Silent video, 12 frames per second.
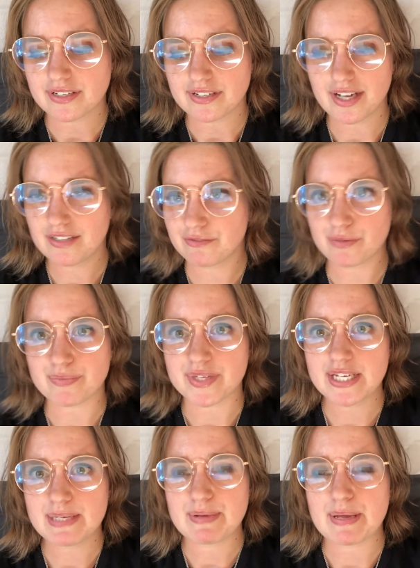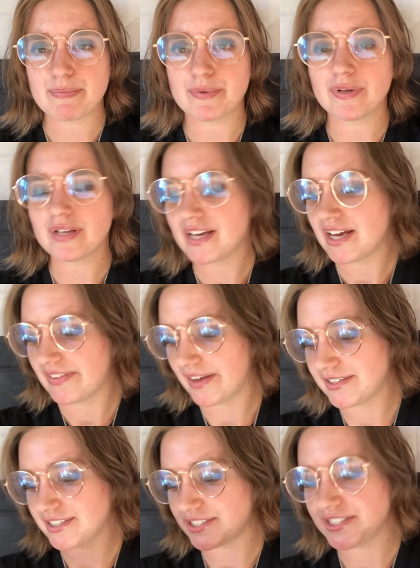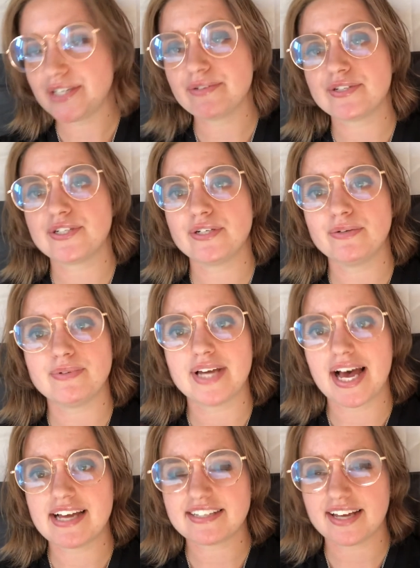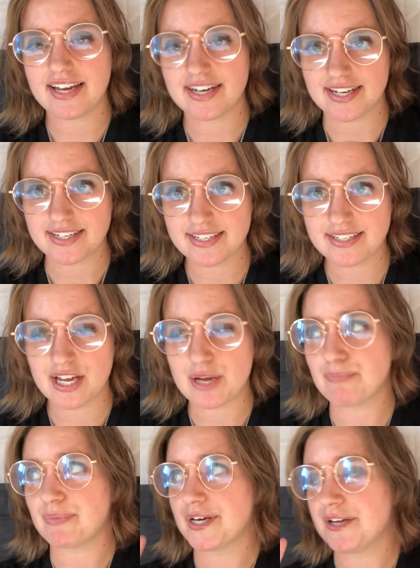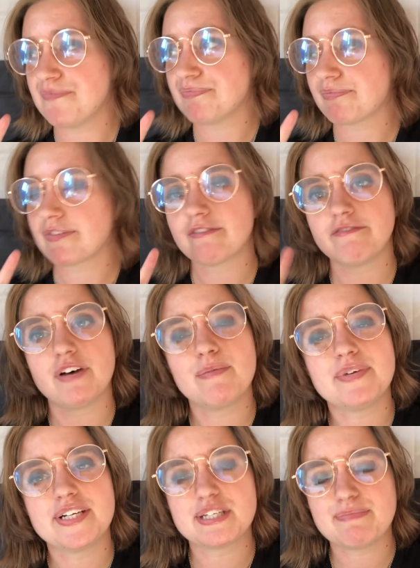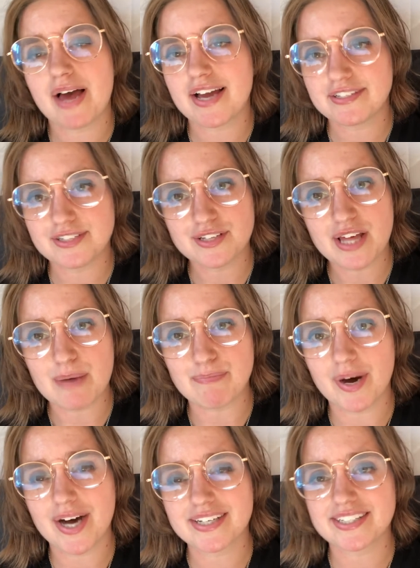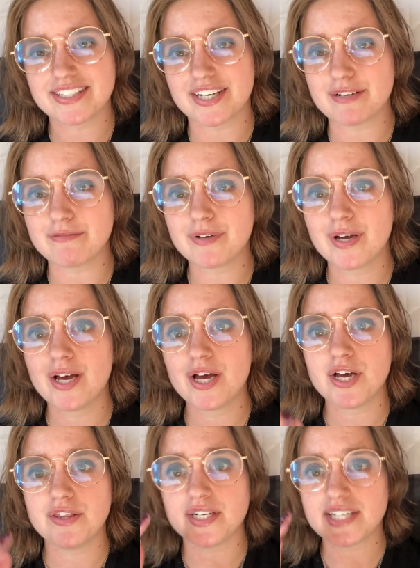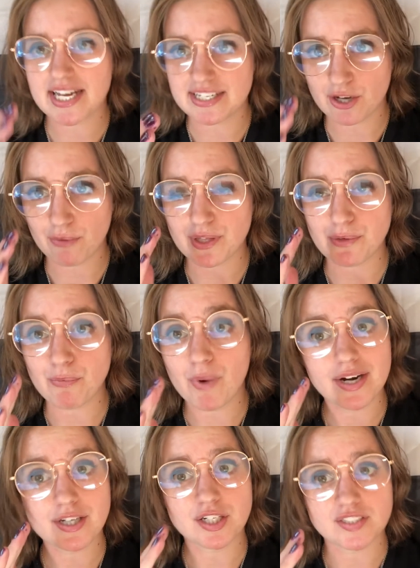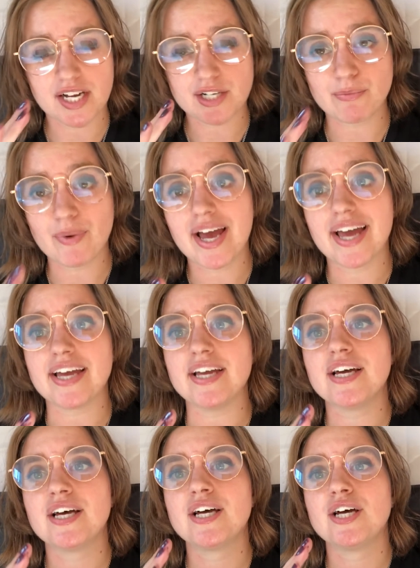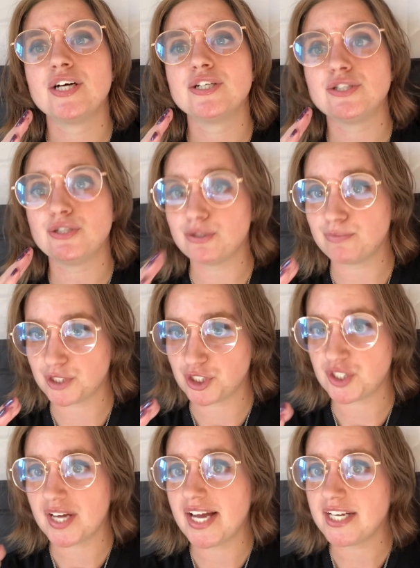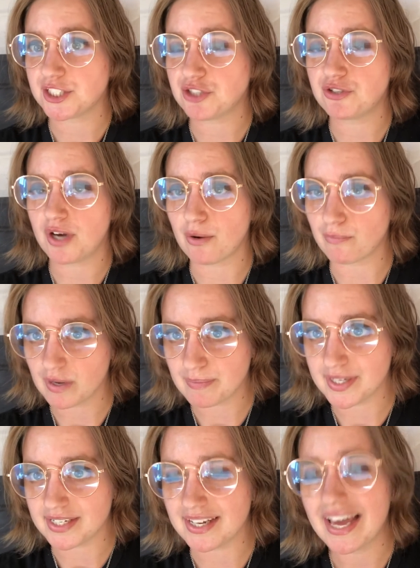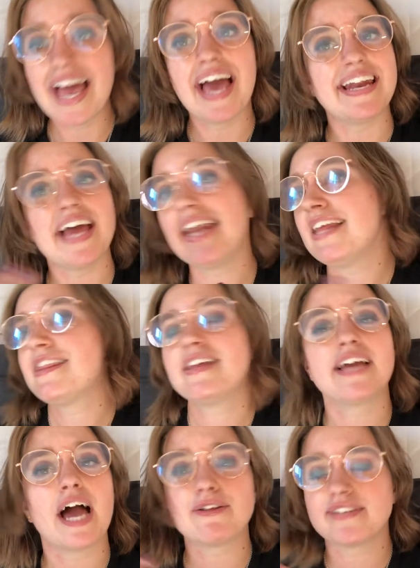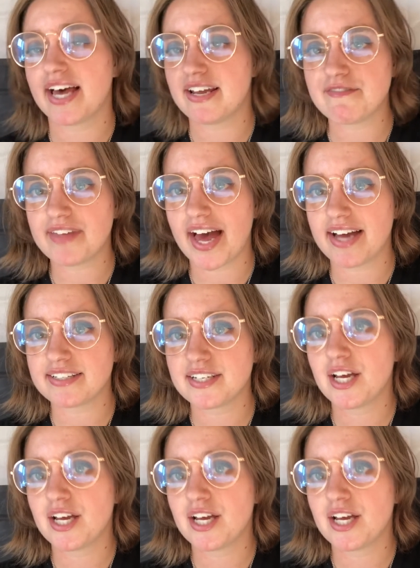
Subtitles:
not from these people. They're just used to gaslight us and put feminists back into that box of there is only one correct way to portray a strong woman, and anything outside of that